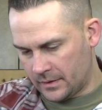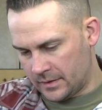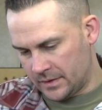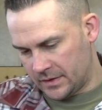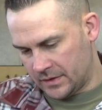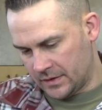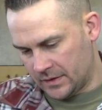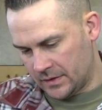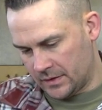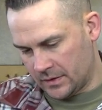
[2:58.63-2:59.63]
Let's
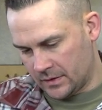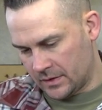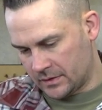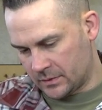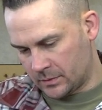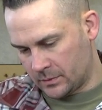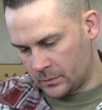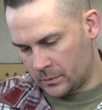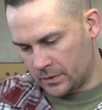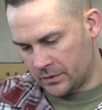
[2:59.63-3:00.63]
see here, I just want
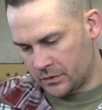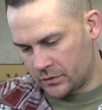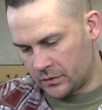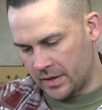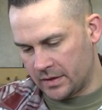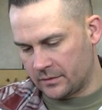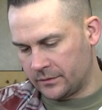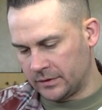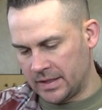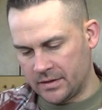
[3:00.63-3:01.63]
one strand of
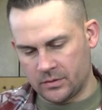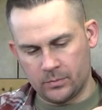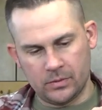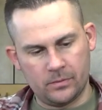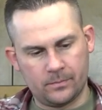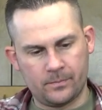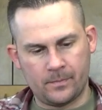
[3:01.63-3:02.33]
flashaboo.